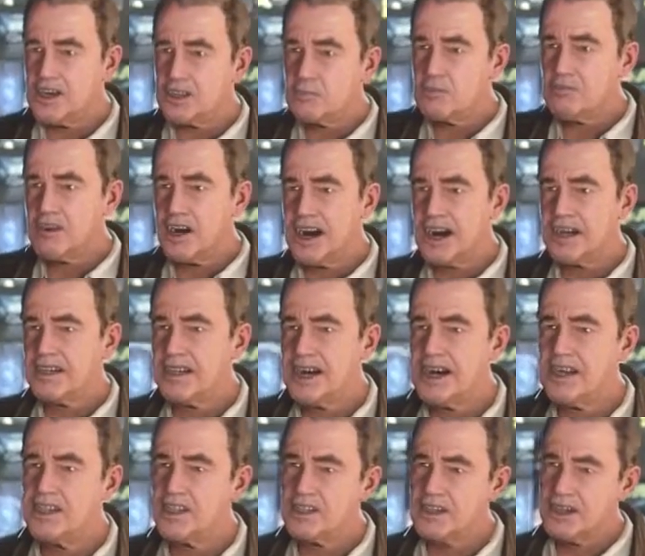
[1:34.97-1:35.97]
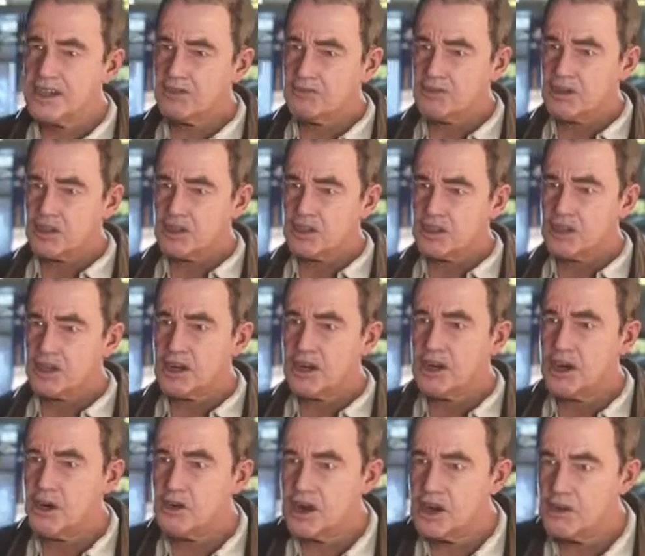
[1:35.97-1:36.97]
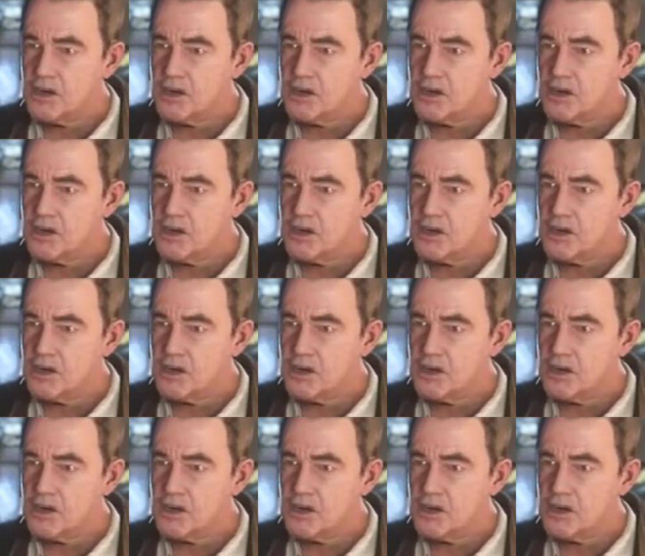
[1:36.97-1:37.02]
to provide laser-like focus on